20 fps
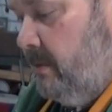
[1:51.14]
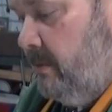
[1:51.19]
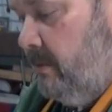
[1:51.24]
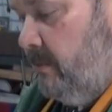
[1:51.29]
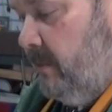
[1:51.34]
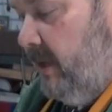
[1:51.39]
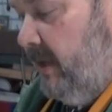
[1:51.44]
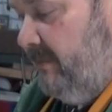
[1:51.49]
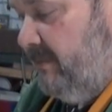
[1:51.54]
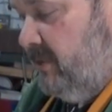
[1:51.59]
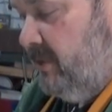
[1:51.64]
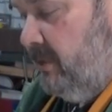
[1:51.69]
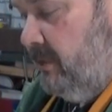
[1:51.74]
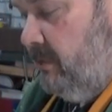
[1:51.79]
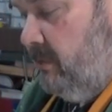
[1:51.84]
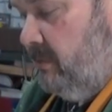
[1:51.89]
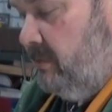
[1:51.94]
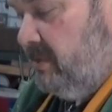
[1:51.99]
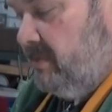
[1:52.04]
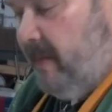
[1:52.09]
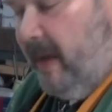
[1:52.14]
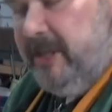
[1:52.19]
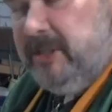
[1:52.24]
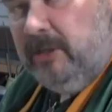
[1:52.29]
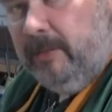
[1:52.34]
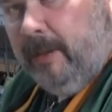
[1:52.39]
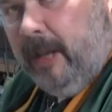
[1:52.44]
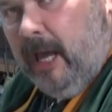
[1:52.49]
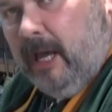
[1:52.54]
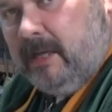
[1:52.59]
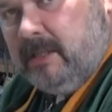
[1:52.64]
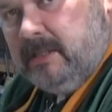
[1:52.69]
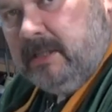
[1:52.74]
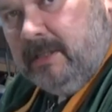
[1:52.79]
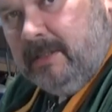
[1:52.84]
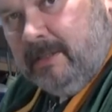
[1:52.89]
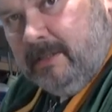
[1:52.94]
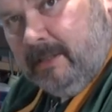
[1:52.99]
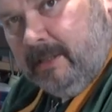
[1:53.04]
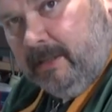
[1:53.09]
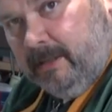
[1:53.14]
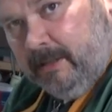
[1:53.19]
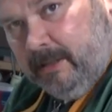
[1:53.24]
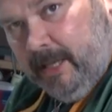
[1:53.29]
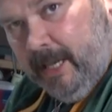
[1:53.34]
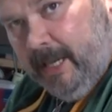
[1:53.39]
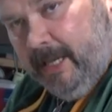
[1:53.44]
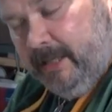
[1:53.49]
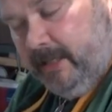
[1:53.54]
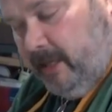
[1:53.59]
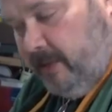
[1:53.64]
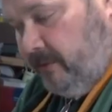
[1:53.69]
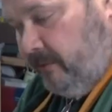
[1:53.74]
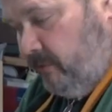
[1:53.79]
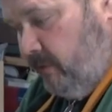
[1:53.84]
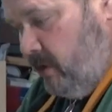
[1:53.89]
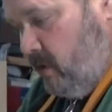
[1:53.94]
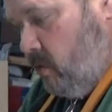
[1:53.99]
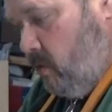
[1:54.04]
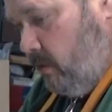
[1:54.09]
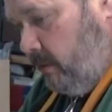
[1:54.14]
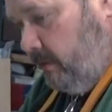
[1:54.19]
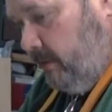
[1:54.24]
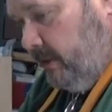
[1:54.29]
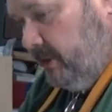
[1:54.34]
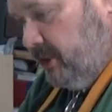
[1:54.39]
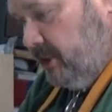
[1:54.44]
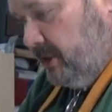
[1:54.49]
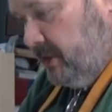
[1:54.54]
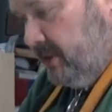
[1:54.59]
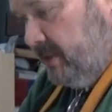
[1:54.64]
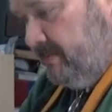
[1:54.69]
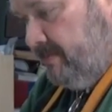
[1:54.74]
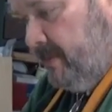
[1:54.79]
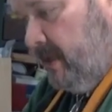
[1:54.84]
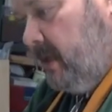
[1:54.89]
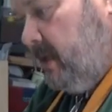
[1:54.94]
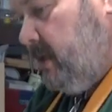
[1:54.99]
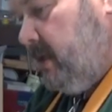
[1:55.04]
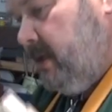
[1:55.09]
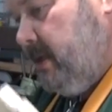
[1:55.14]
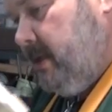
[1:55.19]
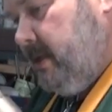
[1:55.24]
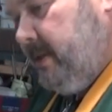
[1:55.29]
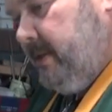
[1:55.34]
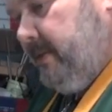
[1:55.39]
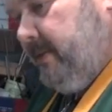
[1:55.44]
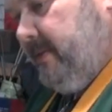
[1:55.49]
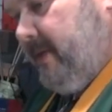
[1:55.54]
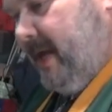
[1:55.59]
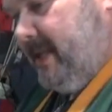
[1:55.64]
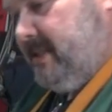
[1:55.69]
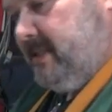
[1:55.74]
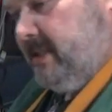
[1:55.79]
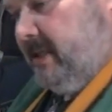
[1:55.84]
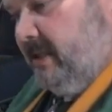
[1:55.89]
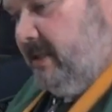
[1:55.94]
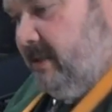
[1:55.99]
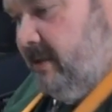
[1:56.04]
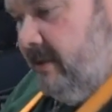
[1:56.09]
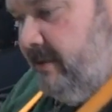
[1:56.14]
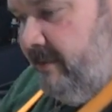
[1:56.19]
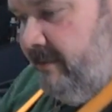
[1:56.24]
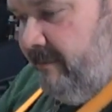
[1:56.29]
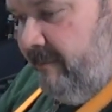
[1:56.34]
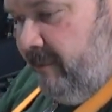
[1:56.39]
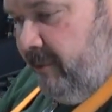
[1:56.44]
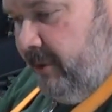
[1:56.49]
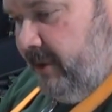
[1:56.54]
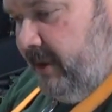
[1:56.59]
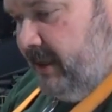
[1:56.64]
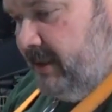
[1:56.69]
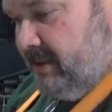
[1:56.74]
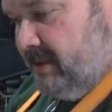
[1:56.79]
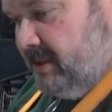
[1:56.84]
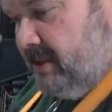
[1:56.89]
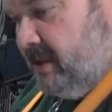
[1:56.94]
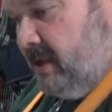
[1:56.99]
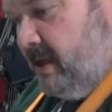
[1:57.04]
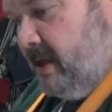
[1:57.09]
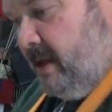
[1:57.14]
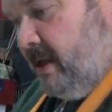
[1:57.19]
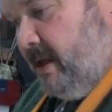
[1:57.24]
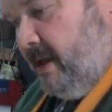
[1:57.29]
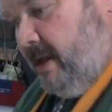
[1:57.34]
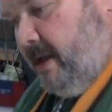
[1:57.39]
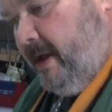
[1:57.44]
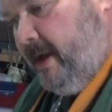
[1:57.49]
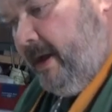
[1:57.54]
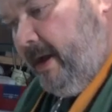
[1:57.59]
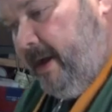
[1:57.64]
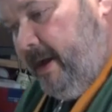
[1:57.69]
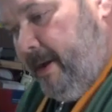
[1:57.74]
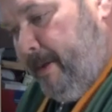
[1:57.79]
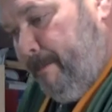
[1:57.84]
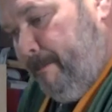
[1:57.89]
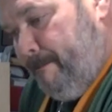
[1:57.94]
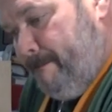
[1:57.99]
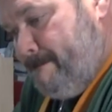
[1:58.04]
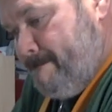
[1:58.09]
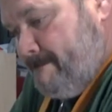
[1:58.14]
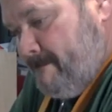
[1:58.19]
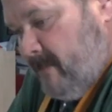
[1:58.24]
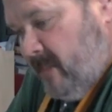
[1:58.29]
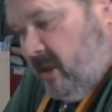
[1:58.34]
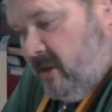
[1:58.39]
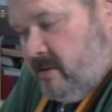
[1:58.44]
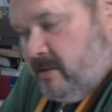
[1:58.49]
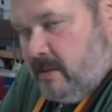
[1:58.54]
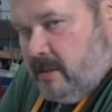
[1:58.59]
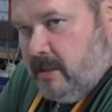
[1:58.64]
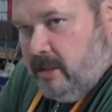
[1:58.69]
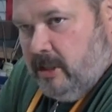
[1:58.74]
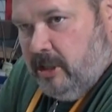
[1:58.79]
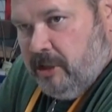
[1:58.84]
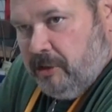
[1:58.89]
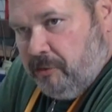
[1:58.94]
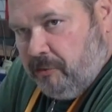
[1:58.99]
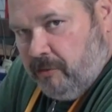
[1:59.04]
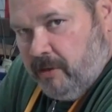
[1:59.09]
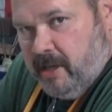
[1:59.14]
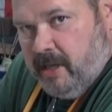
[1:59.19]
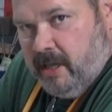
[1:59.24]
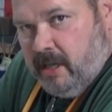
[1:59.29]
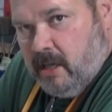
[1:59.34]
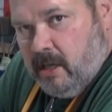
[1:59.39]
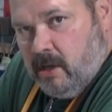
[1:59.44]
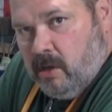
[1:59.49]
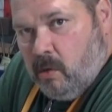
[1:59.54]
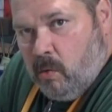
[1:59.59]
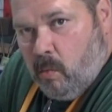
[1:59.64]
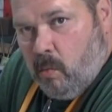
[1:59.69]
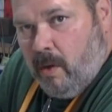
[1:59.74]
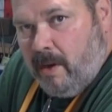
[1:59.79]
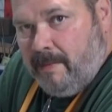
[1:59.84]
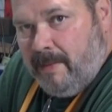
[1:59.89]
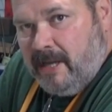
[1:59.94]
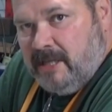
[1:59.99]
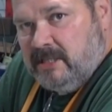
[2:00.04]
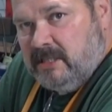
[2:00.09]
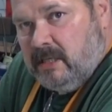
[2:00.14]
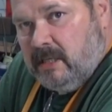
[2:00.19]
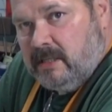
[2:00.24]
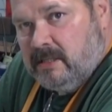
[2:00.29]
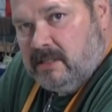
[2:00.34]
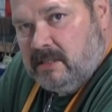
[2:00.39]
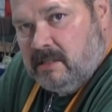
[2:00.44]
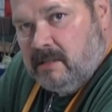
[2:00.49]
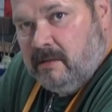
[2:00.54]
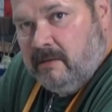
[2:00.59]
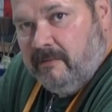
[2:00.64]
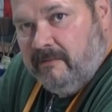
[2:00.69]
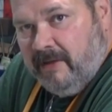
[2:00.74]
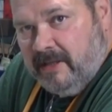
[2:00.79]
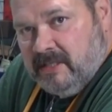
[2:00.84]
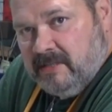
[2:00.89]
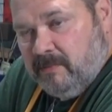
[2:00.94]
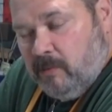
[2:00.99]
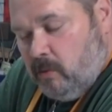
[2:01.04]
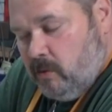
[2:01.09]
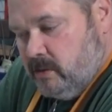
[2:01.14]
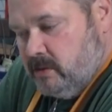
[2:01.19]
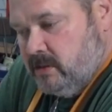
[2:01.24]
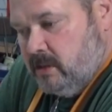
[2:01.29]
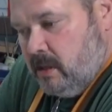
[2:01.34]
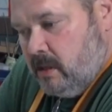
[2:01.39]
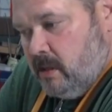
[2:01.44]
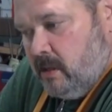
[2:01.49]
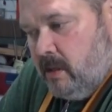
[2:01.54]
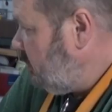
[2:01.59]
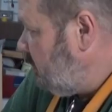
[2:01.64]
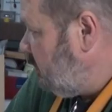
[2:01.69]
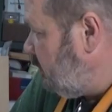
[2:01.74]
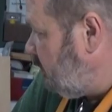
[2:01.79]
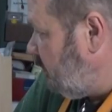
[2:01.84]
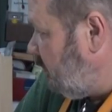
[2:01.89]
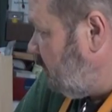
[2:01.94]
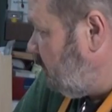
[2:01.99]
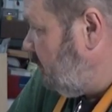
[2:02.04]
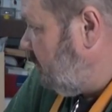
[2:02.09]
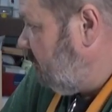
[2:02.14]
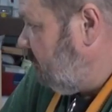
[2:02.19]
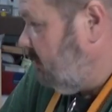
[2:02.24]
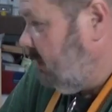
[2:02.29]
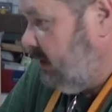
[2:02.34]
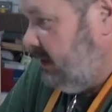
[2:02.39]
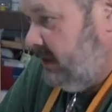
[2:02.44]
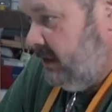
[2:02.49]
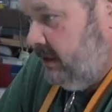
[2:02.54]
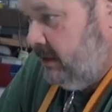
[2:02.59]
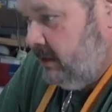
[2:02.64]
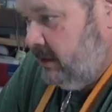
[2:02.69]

we have 2 spacer blocks, 8 3/4 inches. That's it for this. You need 3 1x6 fence boards. The other thing we really need